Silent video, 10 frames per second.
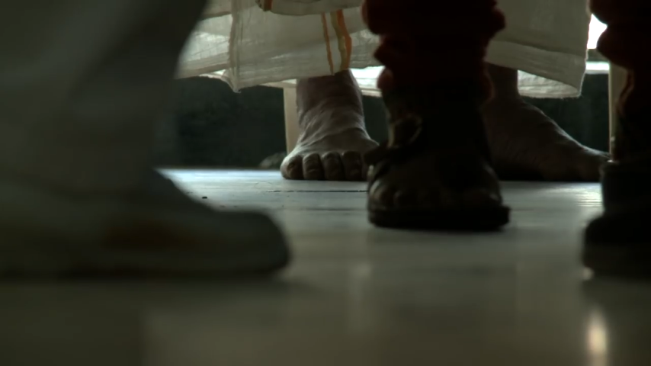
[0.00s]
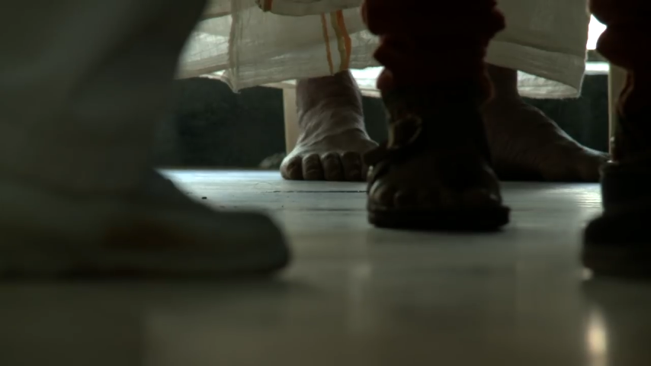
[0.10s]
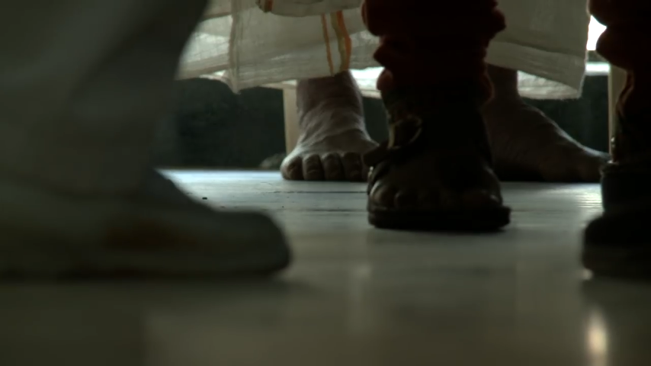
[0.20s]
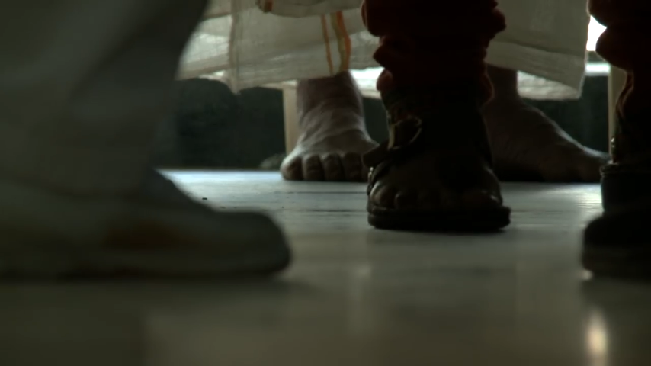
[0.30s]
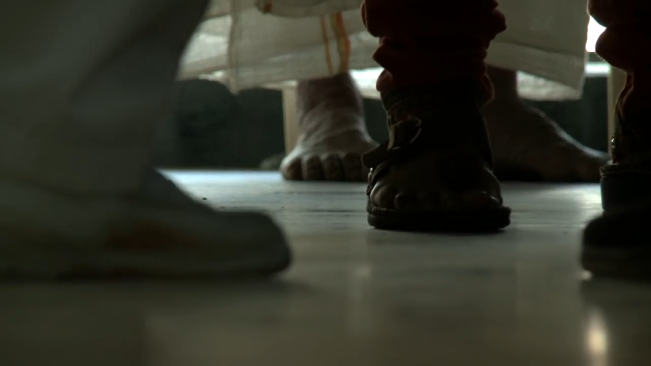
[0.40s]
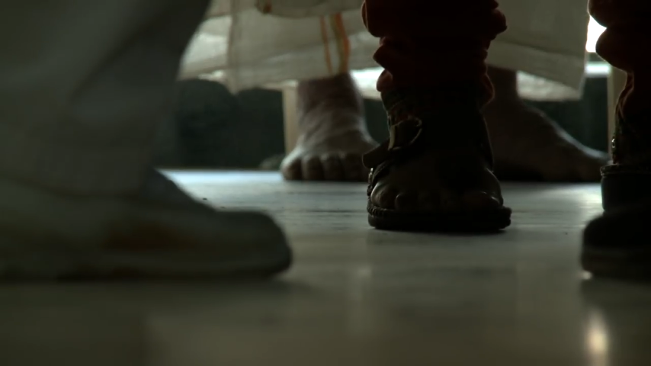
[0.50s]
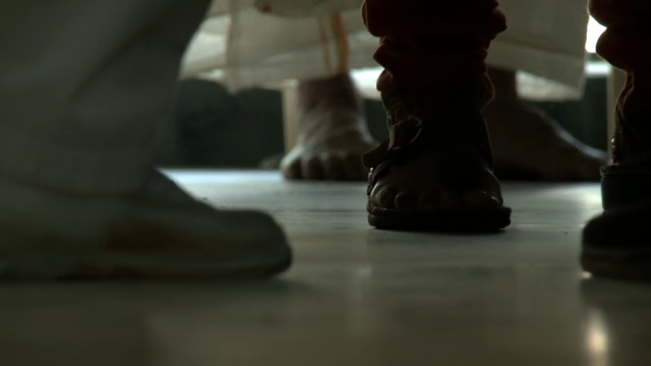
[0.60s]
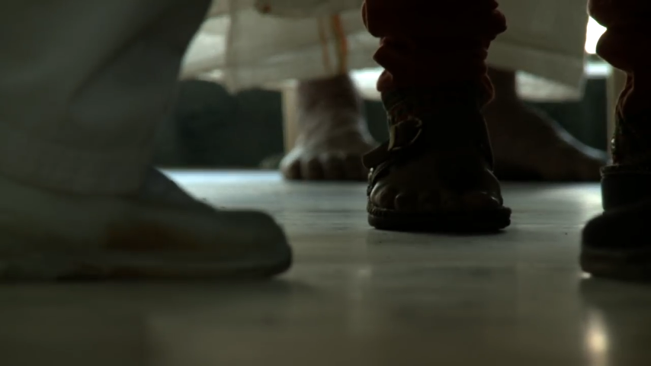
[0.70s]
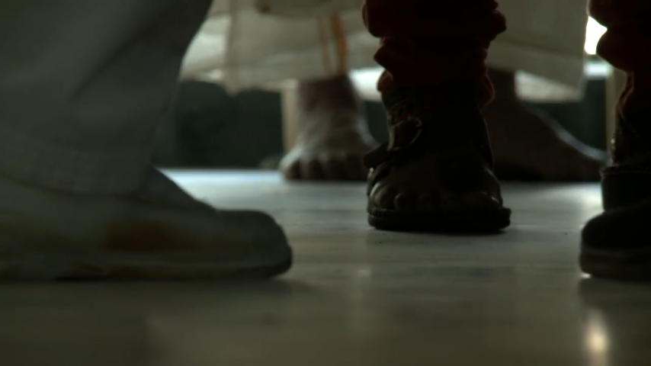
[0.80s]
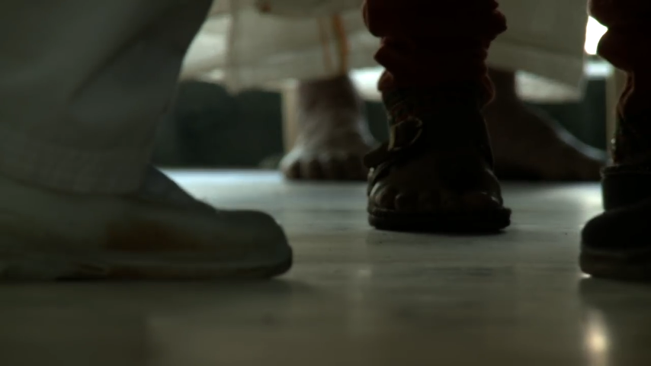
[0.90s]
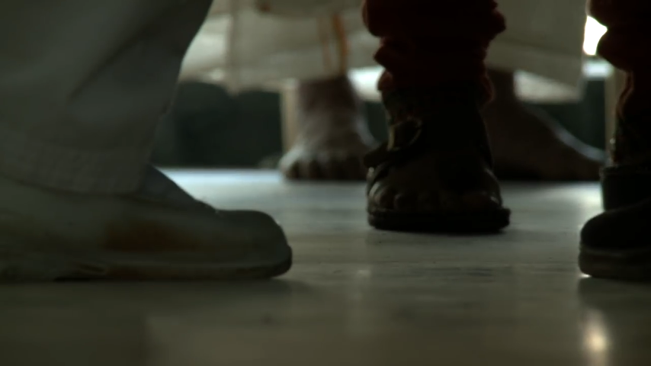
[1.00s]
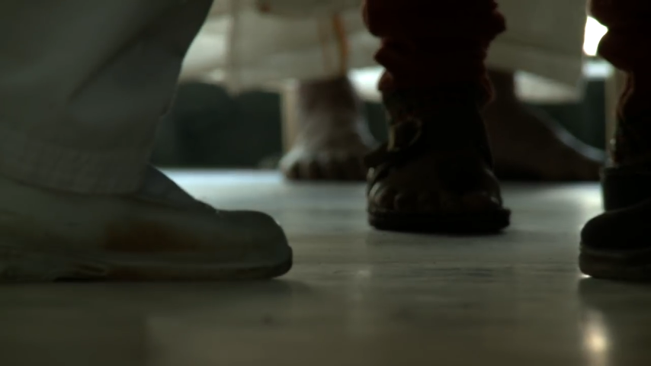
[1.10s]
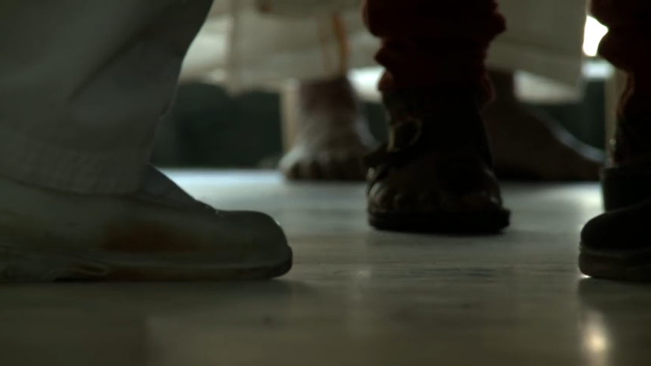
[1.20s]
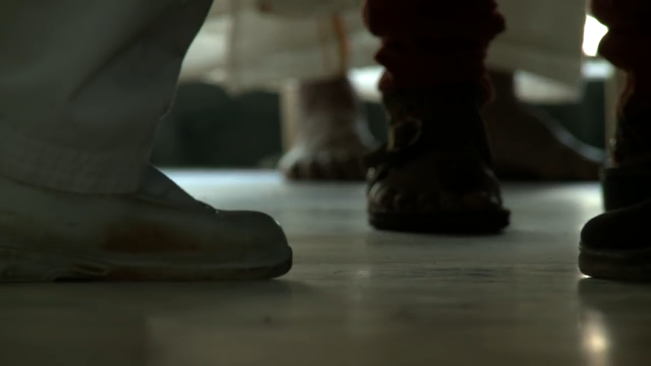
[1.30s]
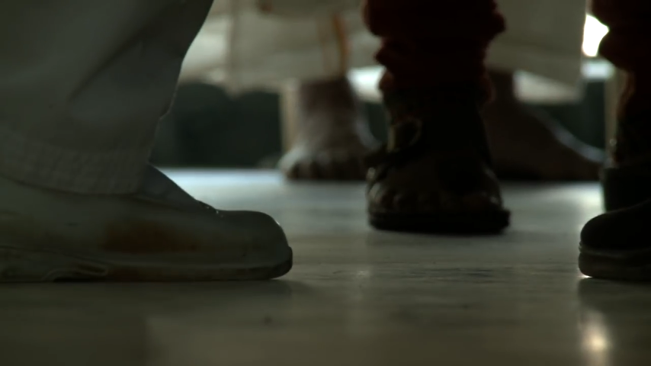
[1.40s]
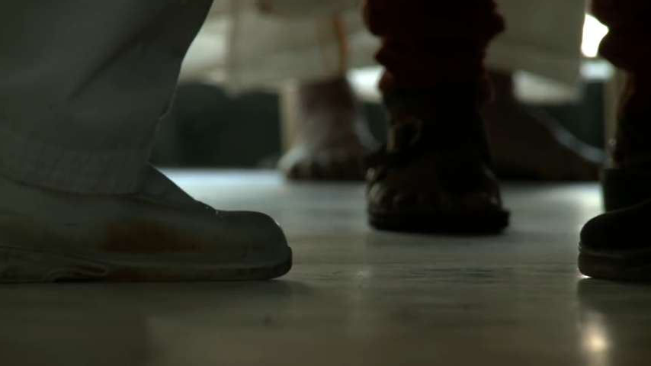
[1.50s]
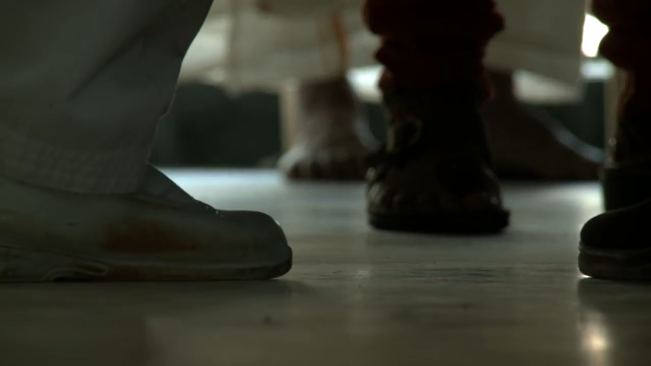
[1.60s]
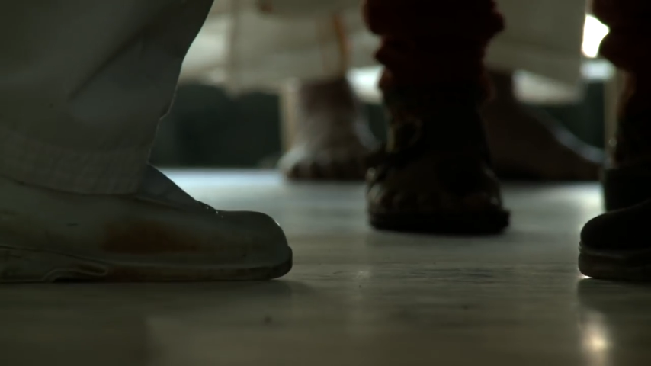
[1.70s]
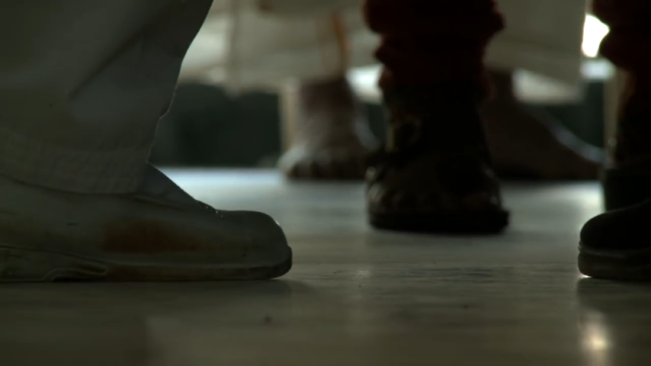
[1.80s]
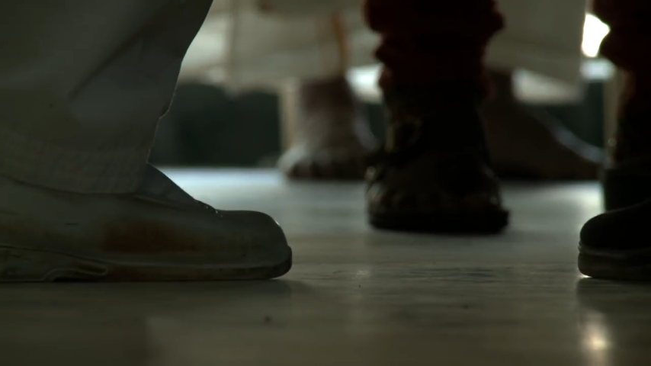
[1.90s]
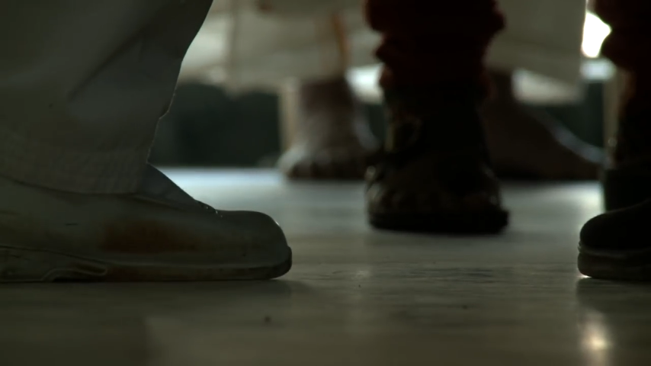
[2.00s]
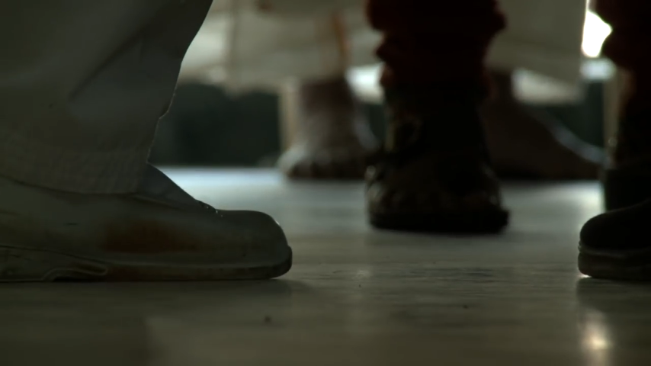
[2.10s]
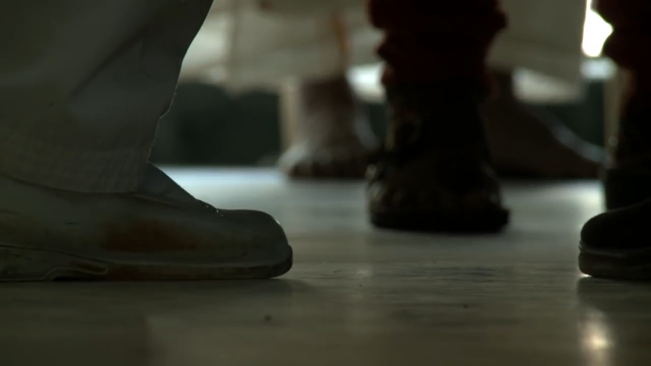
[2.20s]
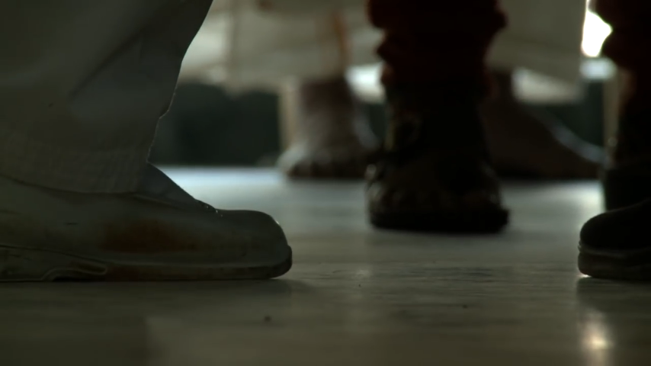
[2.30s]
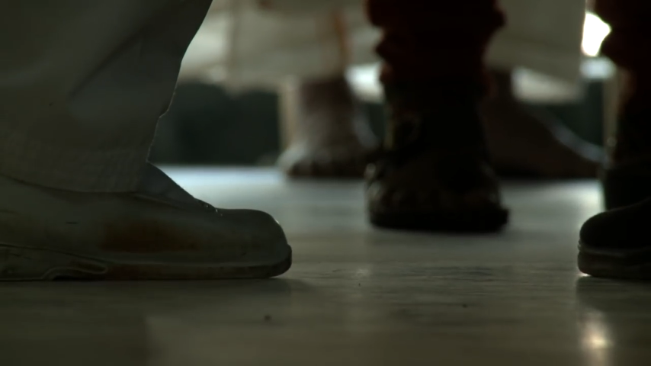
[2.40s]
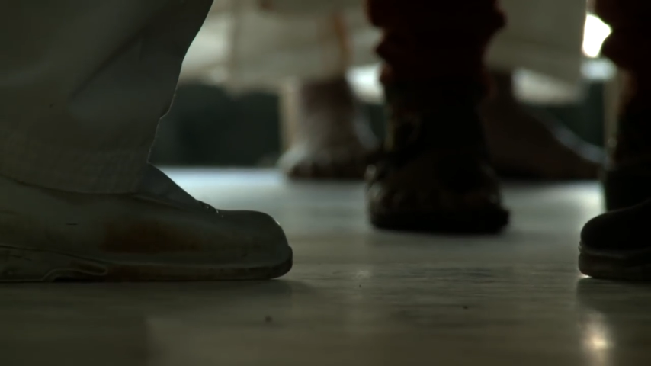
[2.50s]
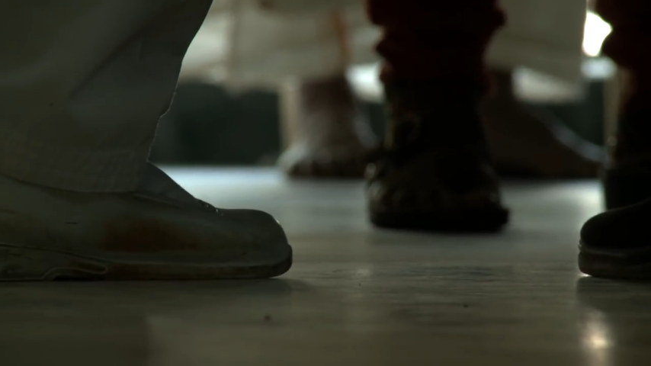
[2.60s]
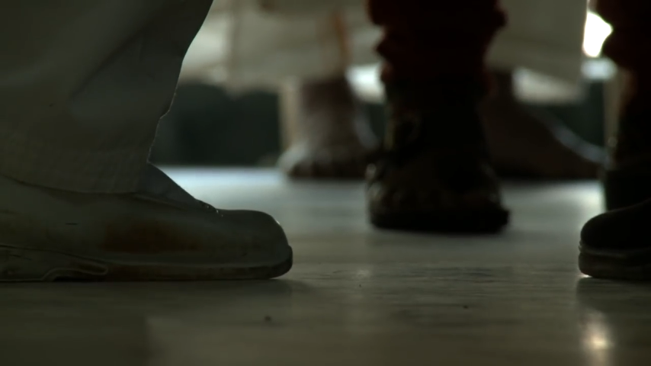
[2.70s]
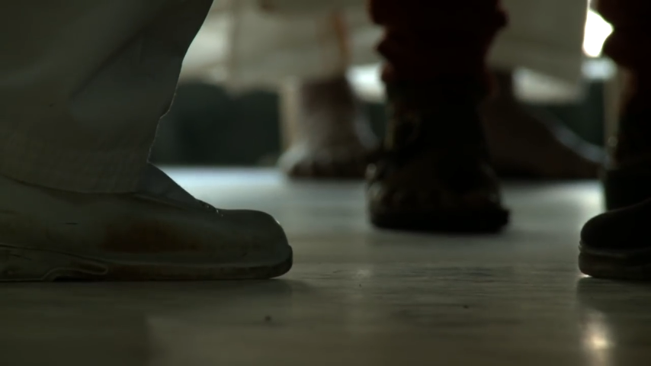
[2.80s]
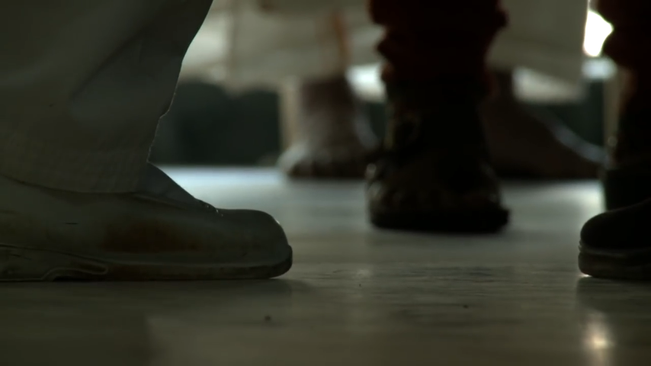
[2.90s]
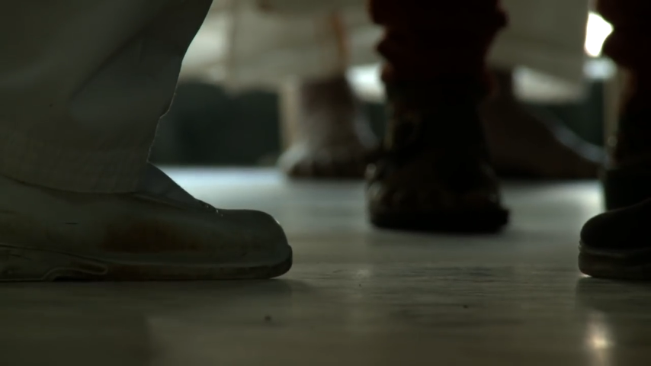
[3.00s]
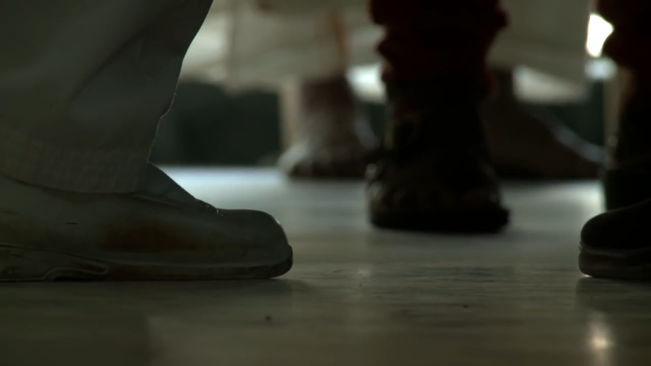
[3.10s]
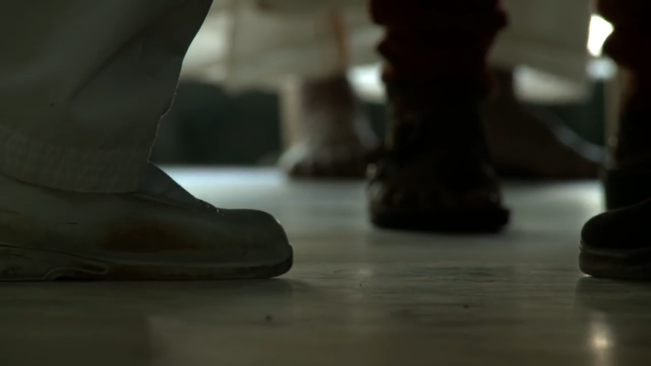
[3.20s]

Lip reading: No face is visible, so there are no lips to read.